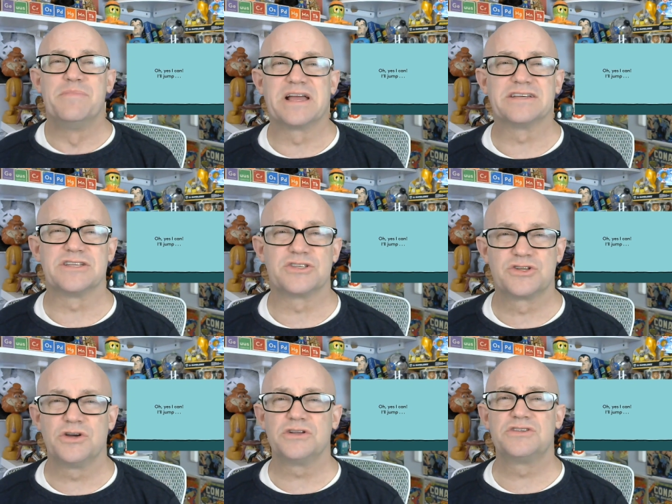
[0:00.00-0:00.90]
because it's
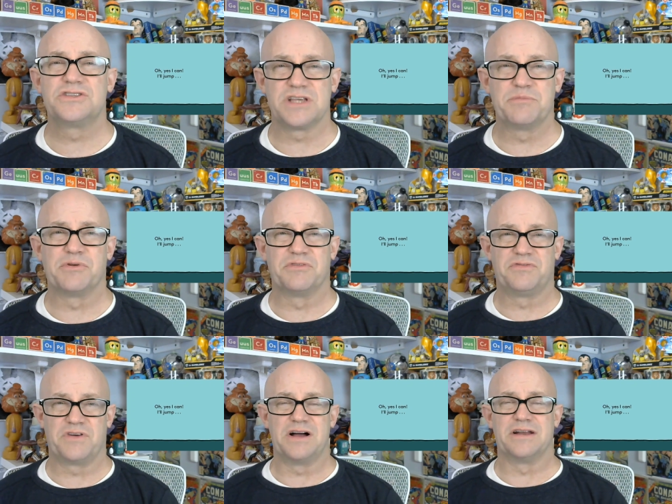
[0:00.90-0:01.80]
good, simple
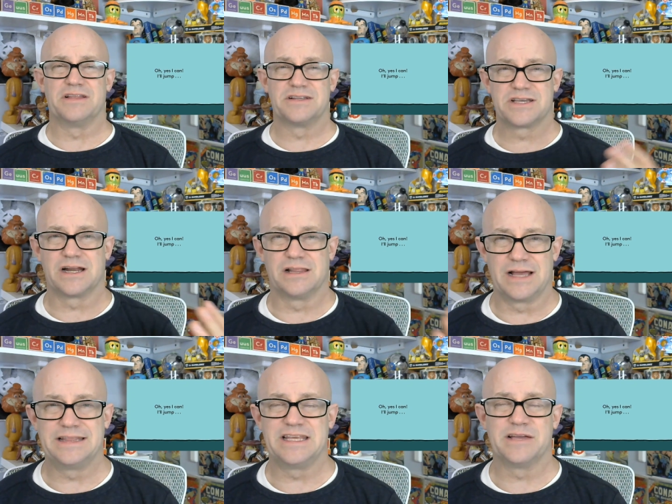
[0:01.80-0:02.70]
fun that's going to
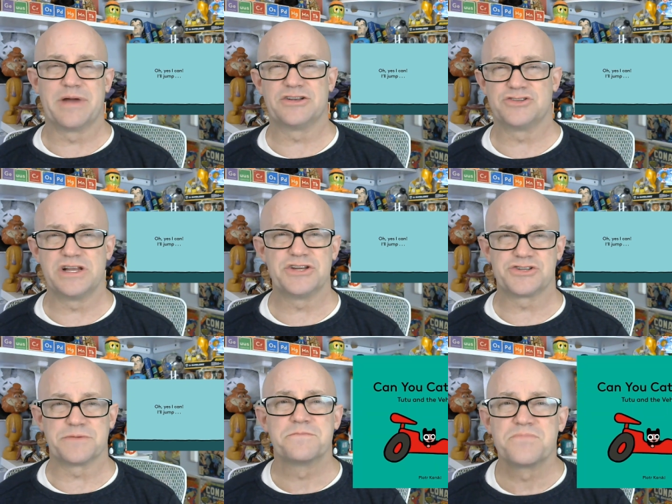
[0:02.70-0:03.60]
light the
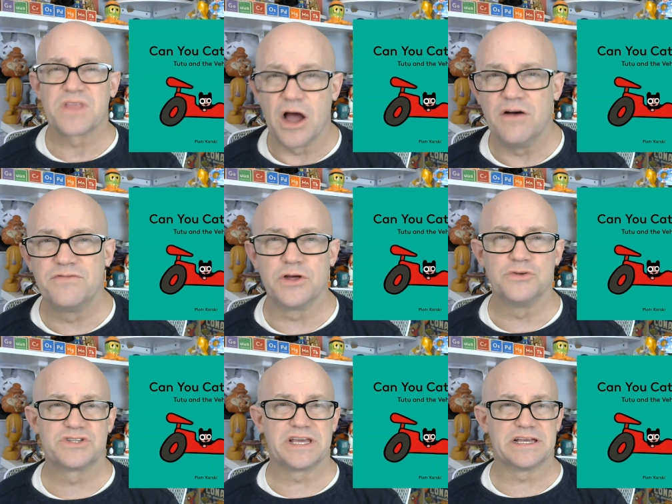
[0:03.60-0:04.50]
imagination of
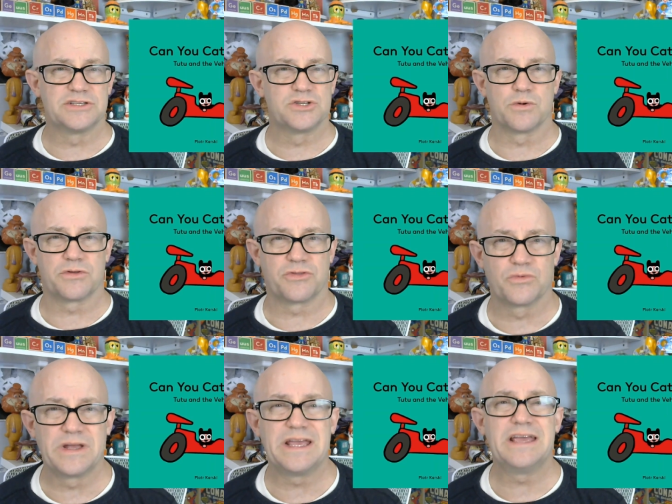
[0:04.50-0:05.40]
those kids who are
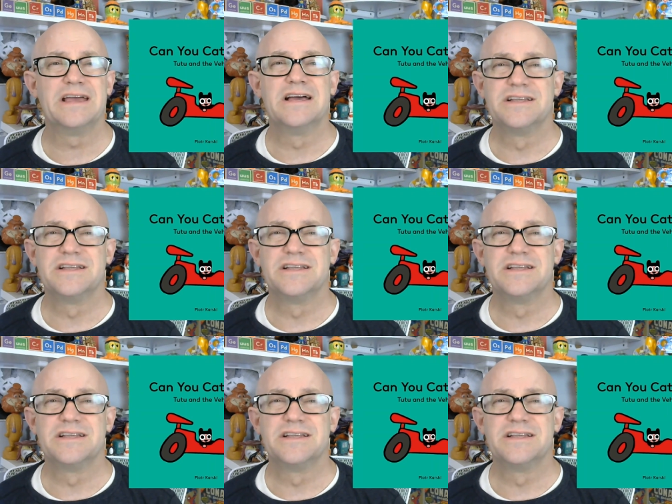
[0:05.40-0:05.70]
three